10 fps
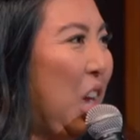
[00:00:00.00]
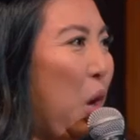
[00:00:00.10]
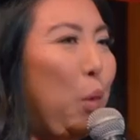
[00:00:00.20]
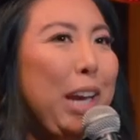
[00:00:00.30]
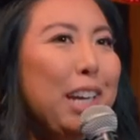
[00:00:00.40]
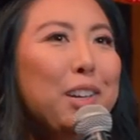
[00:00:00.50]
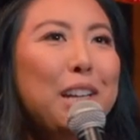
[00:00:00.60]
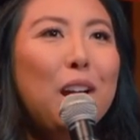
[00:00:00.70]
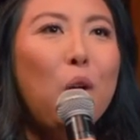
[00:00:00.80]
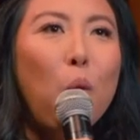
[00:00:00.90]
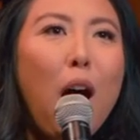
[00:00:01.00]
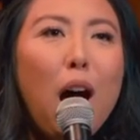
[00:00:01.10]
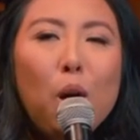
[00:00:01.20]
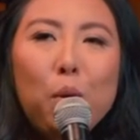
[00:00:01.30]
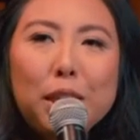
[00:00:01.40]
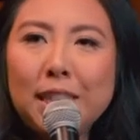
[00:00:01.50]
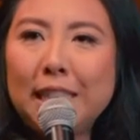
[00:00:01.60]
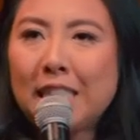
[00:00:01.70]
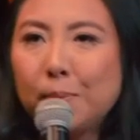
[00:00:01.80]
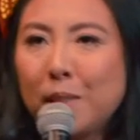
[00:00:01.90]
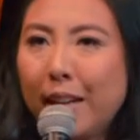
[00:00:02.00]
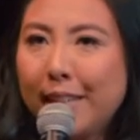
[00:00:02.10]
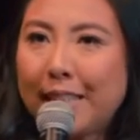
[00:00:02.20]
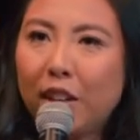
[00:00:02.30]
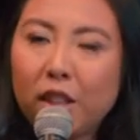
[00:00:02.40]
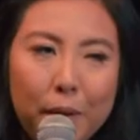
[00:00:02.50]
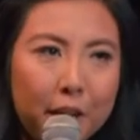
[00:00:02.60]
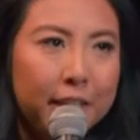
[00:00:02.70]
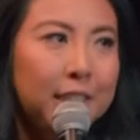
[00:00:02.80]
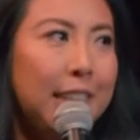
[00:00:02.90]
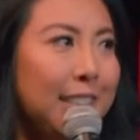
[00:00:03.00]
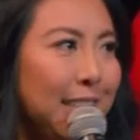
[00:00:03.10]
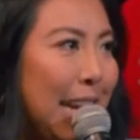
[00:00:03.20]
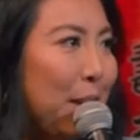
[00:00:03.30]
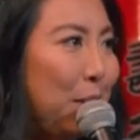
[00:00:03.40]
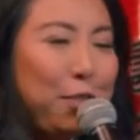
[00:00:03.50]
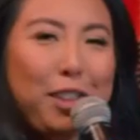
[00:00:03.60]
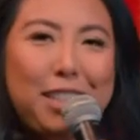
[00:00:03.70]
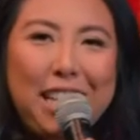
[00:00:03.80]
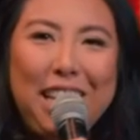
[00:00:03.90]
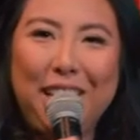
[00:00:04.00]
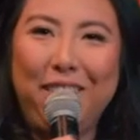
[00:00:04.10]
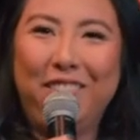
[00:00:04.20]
We don't need a wall. We just need some slutty South American chicks to take one for the team.